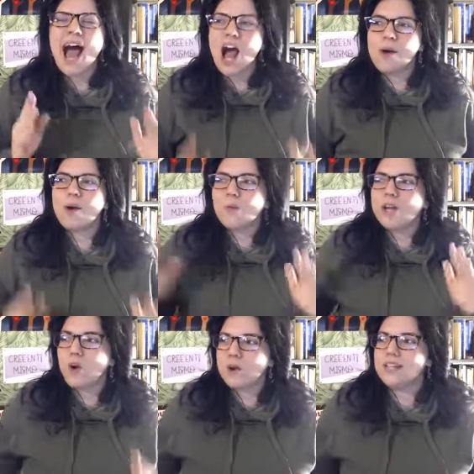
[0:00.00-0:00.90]
how are
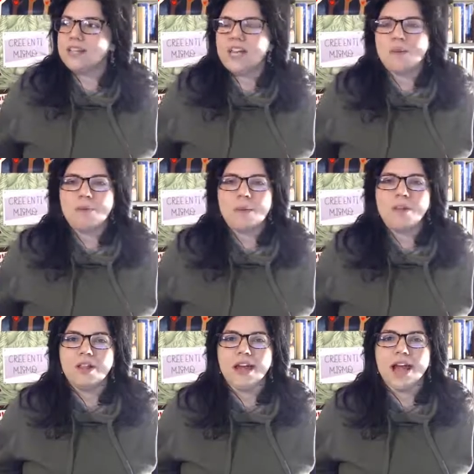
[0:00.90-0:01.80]
we going to keep
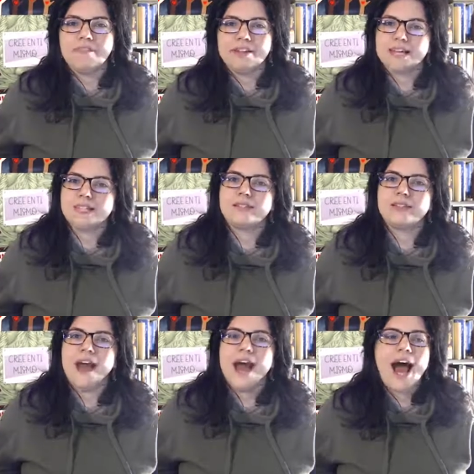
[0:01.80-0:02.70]
people alive in this?
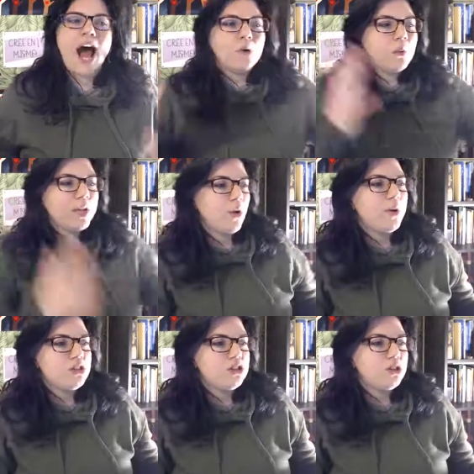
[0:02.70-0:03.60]
How are we
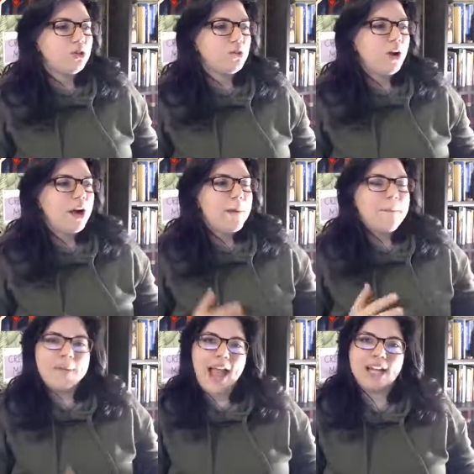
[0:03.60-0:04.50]
going to
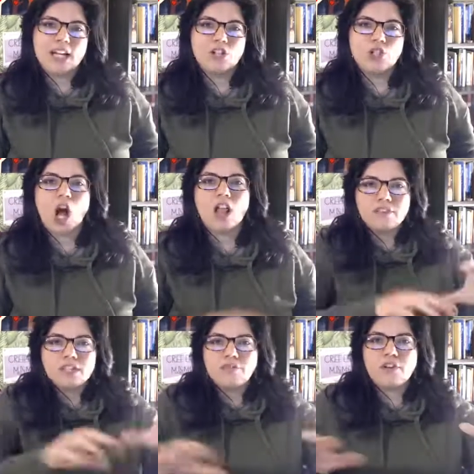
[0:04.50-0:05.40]
manage all
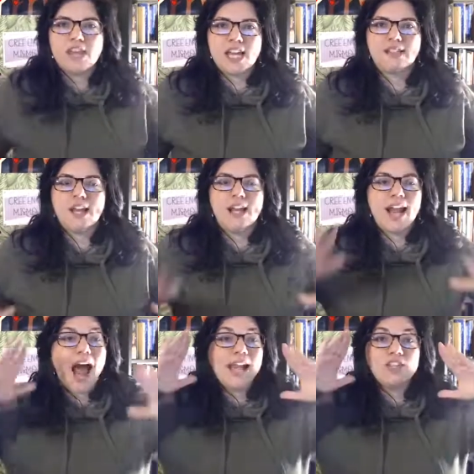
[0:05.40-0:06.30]
of the different things?
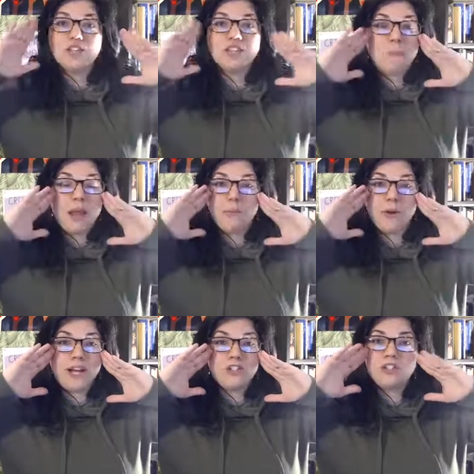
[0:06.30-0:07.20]
And I just, my
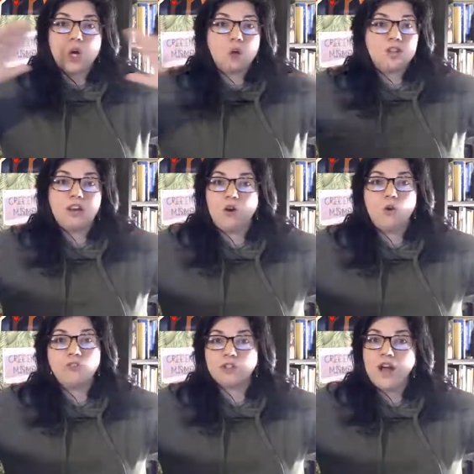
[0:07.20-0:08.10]
brain just goes on
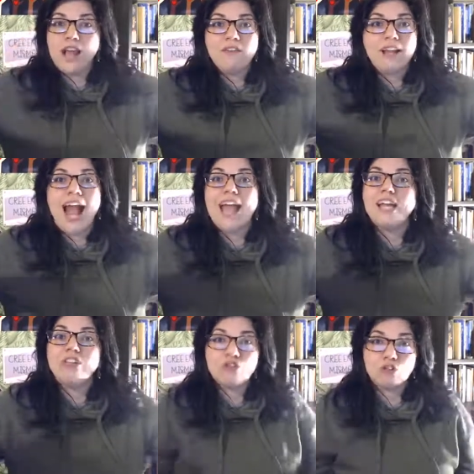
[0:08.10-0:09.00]
overdrive and I
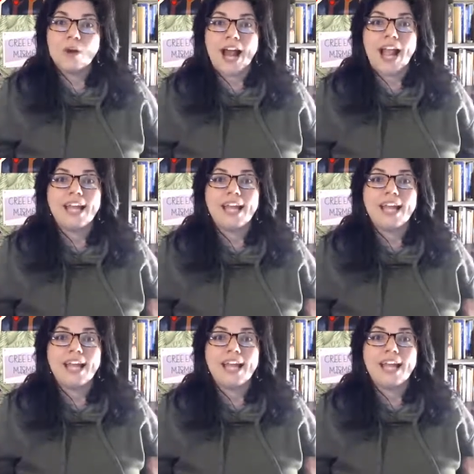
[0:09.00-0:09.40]
can do it.